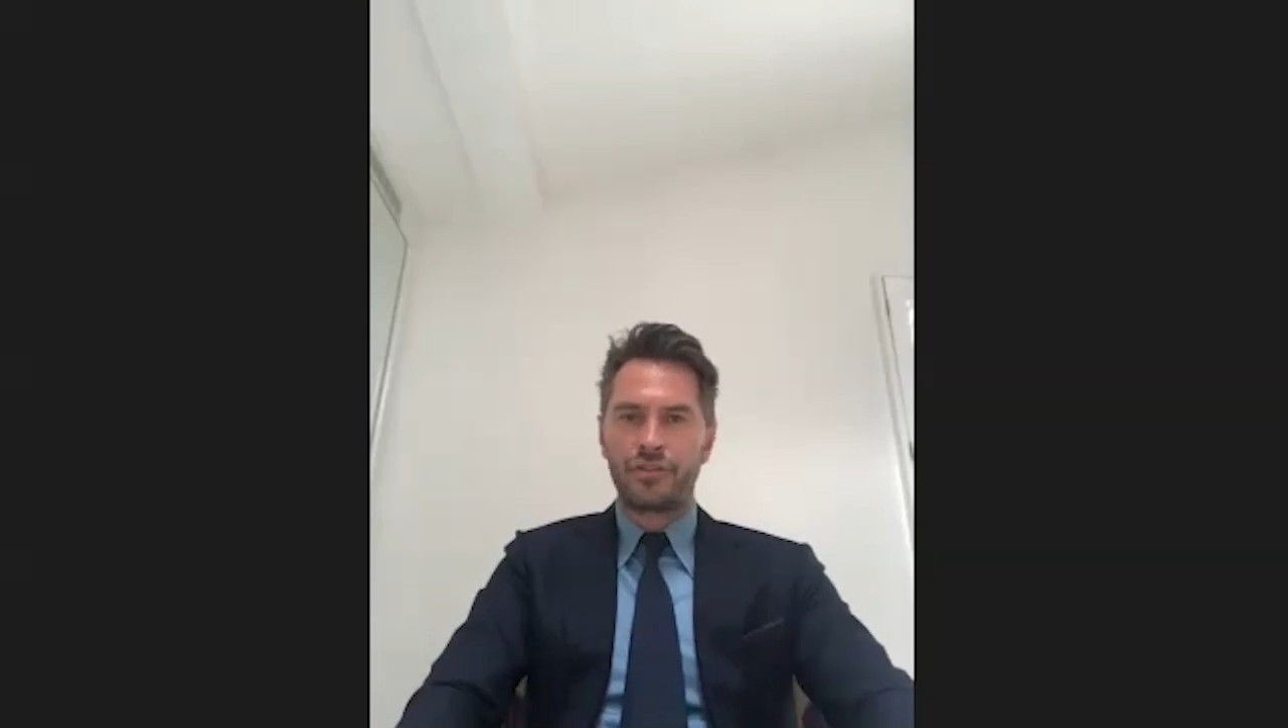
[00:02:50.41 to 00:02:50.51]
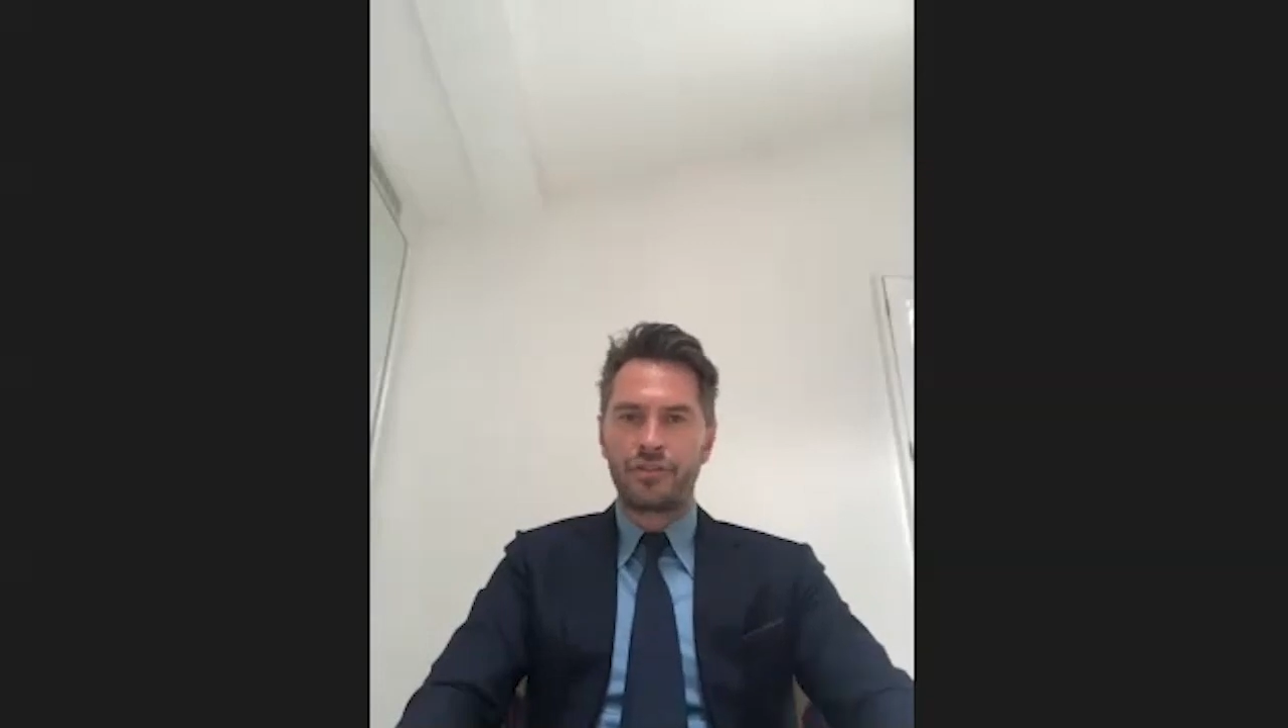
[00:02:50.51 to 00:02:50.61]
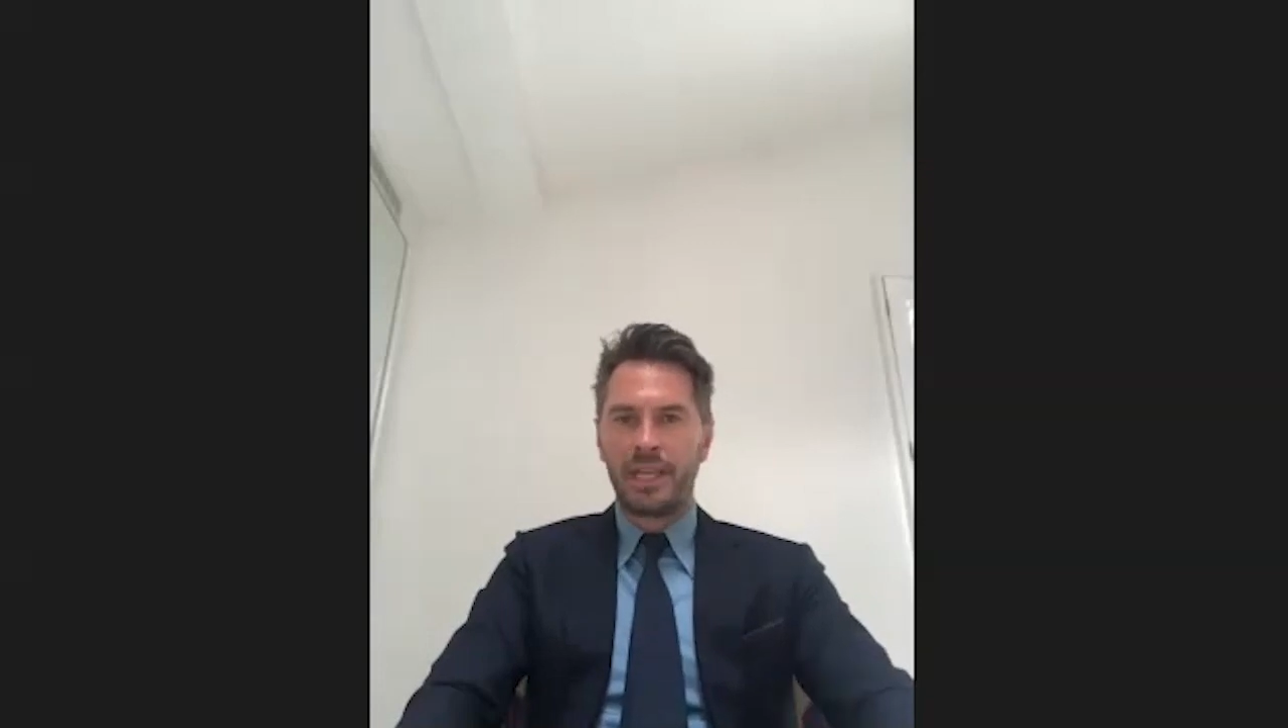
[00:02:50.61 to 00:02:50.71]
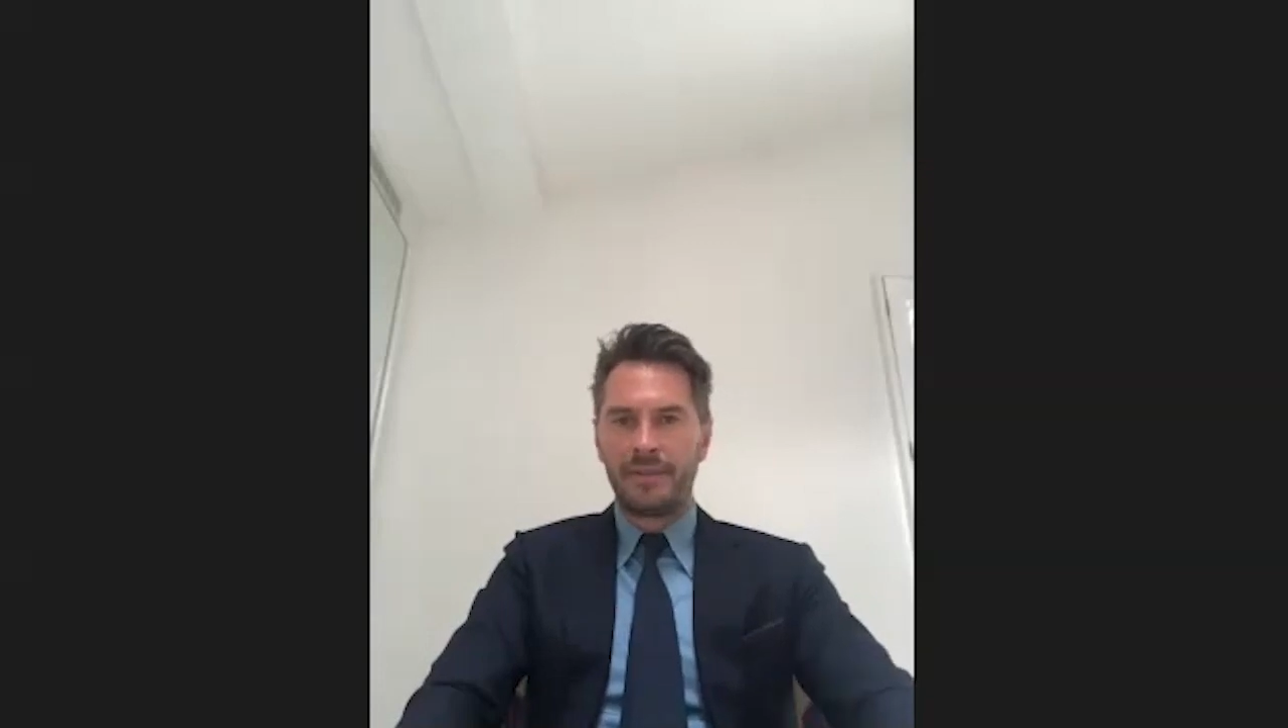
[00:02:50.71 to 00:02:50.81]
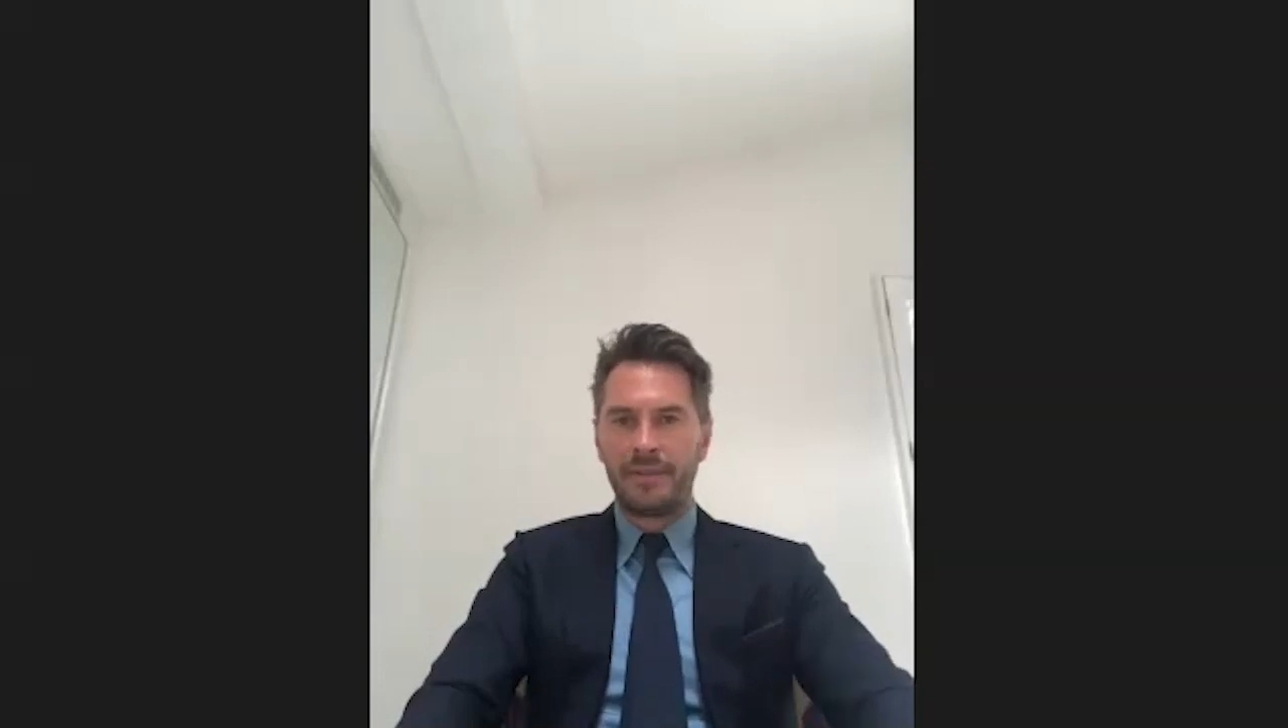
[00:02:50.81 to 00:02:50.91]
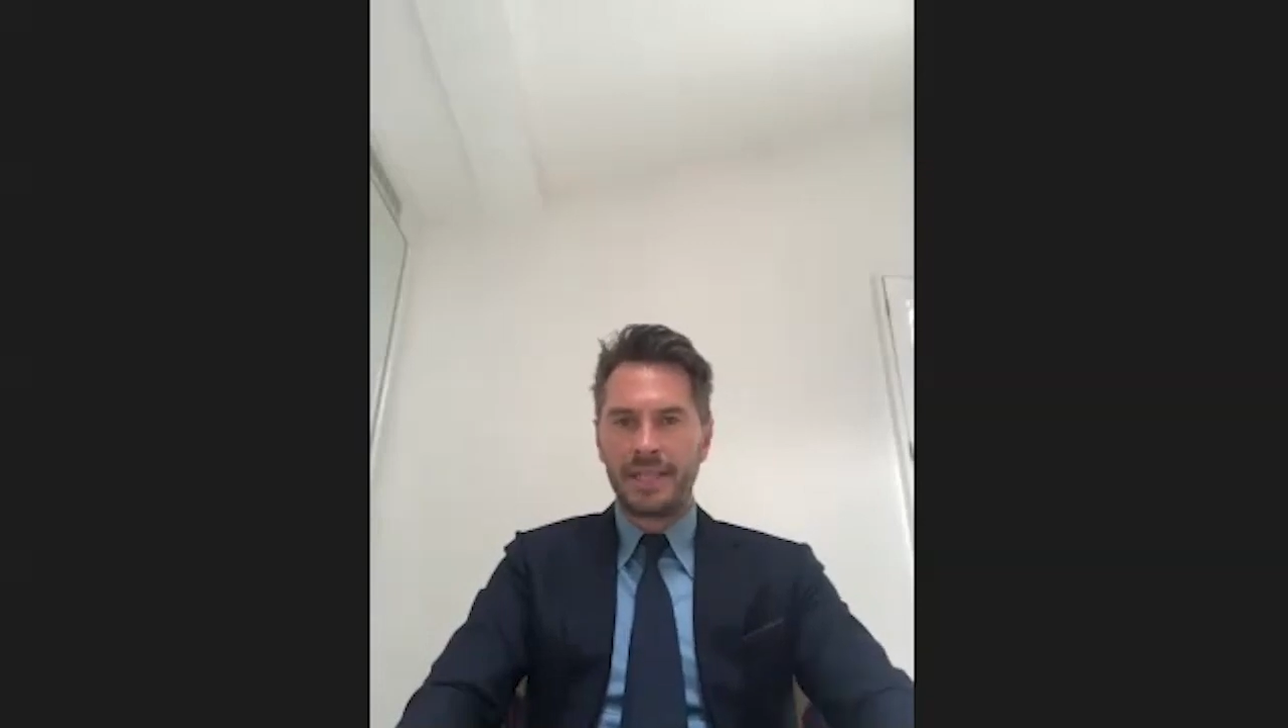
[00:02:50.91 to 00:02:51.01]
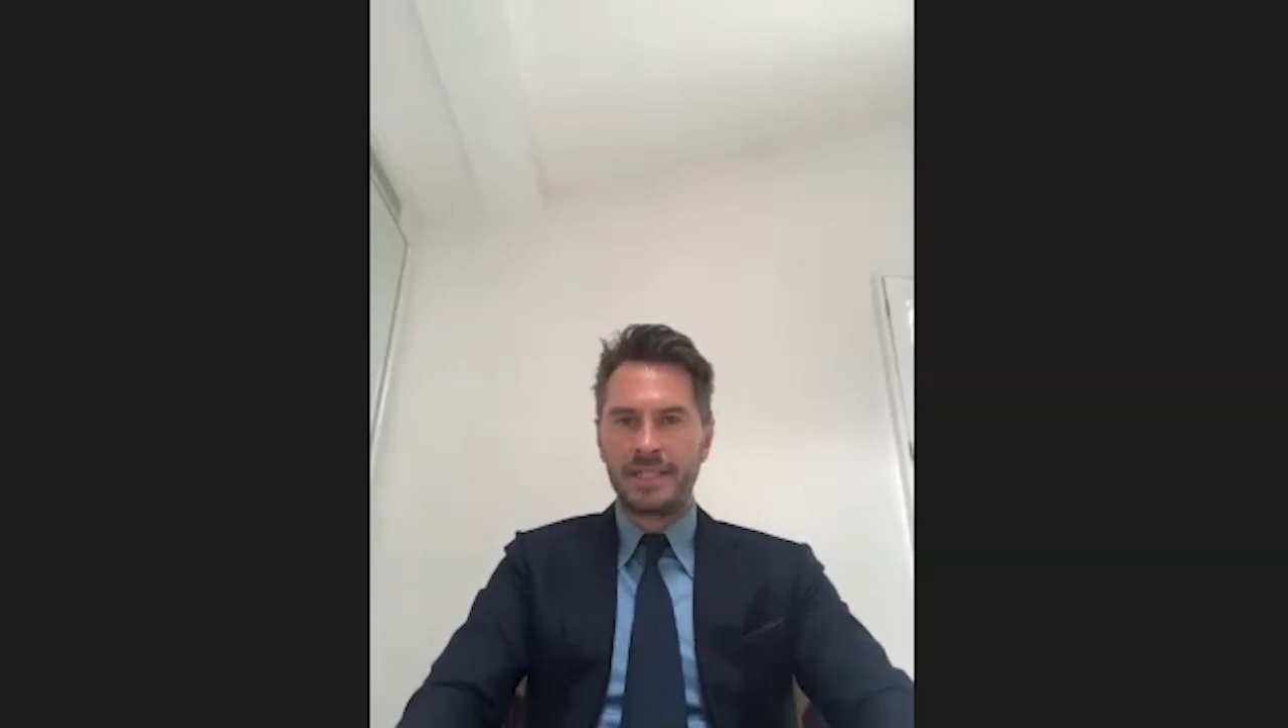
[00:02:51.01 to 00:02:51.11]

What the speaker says: have a drink if